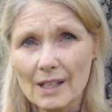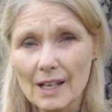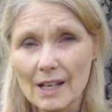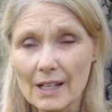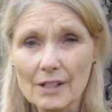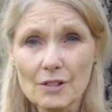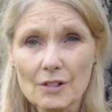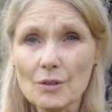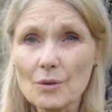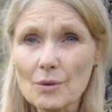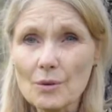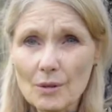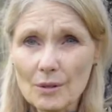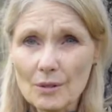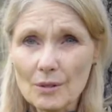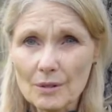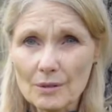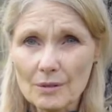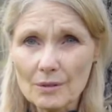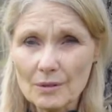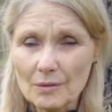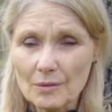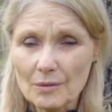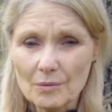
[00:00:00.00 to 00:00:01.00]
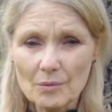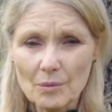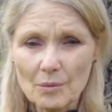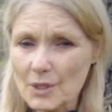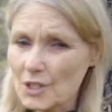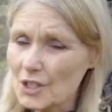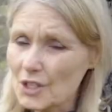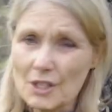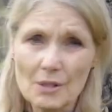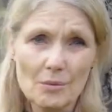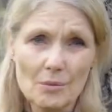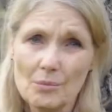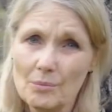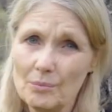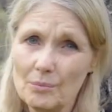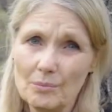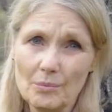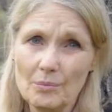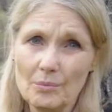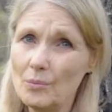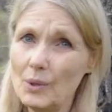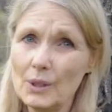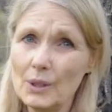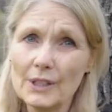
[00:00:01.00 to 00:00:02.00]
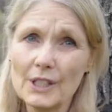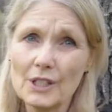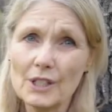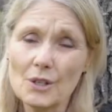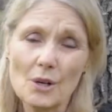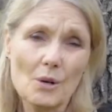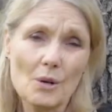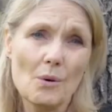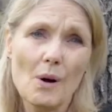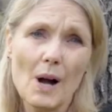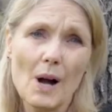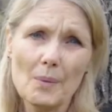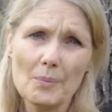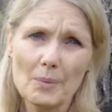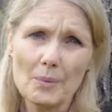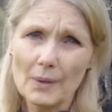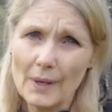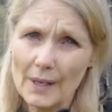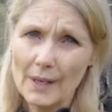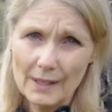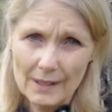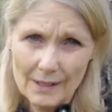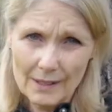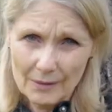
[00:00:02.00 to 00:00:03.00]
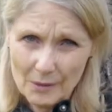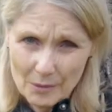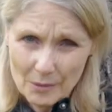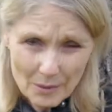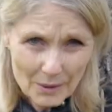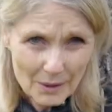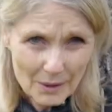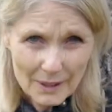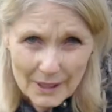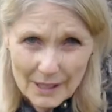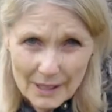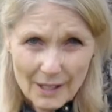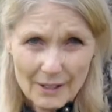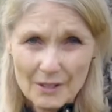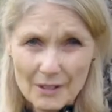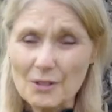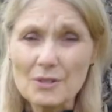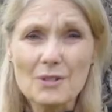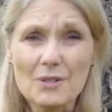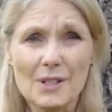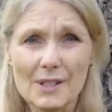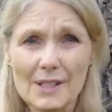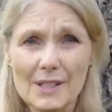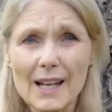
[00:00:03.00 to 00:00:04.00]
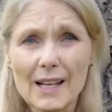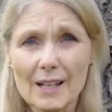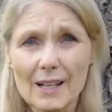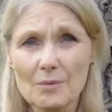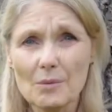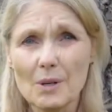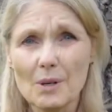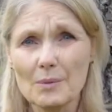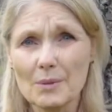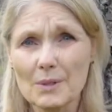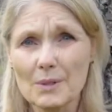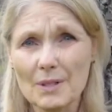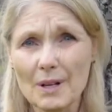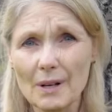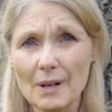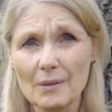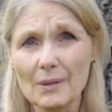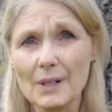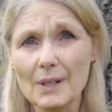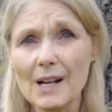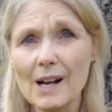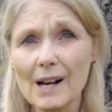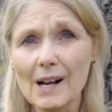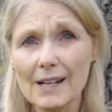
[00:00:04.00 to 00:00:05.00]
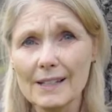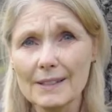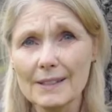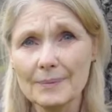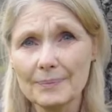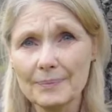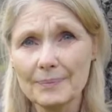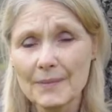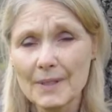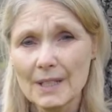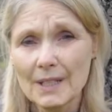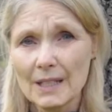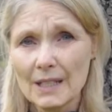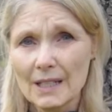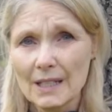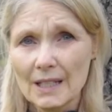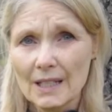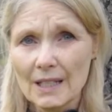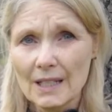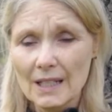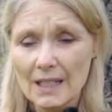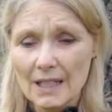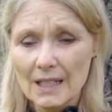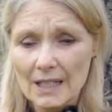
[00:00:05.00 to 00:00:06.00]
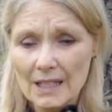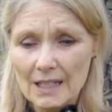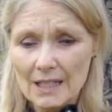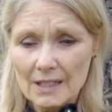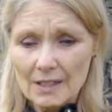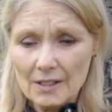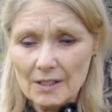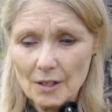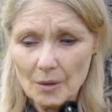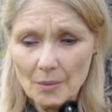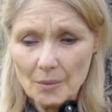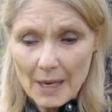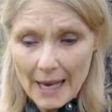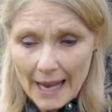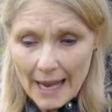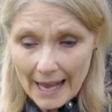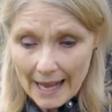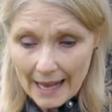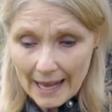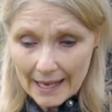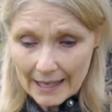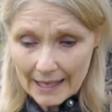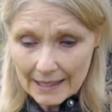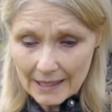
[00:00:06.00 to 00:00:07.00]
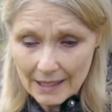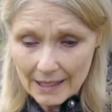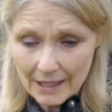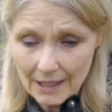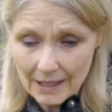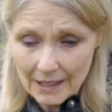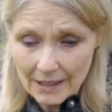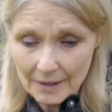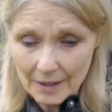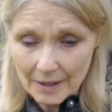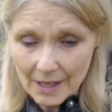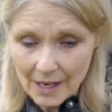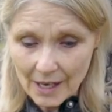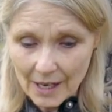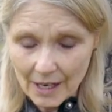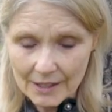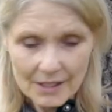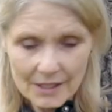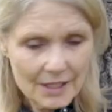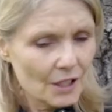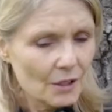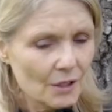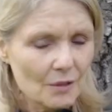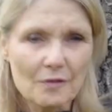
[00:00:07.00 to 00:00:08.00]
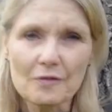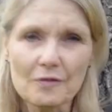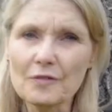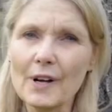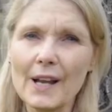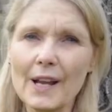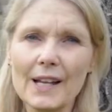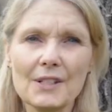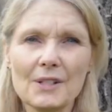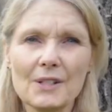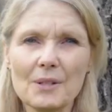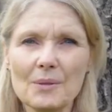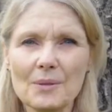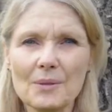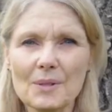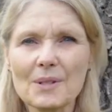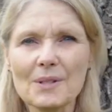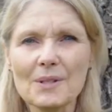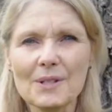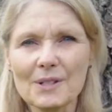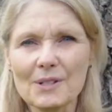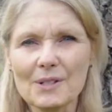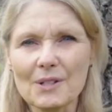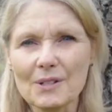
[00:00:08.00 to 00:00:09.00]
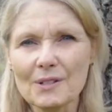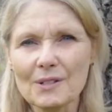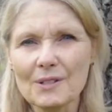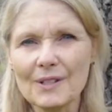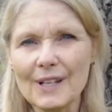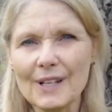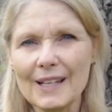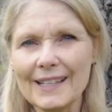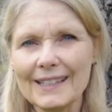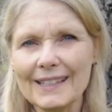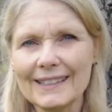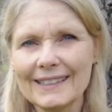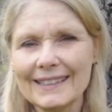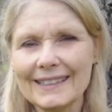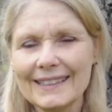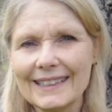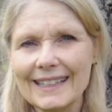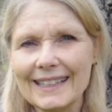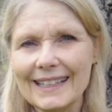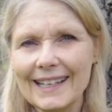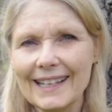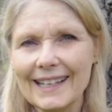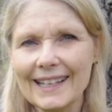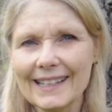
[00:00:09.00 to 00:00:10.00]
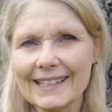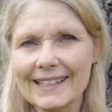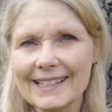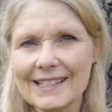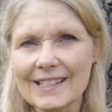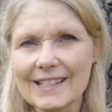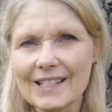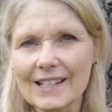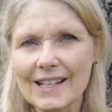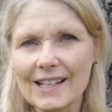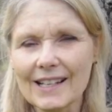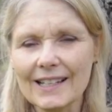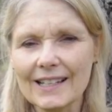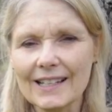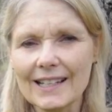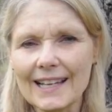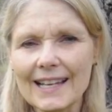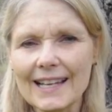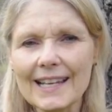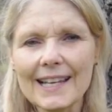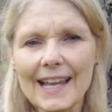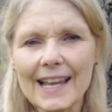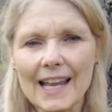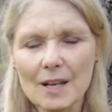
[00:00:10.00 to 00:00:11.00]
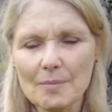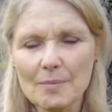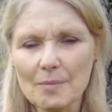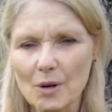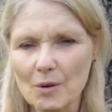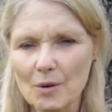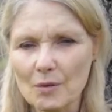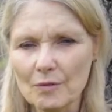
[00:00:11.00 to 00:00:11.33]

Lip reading: and nor was she willing to cooperate and really understand what was going on. So we had a dear friend who's an attorney, and he came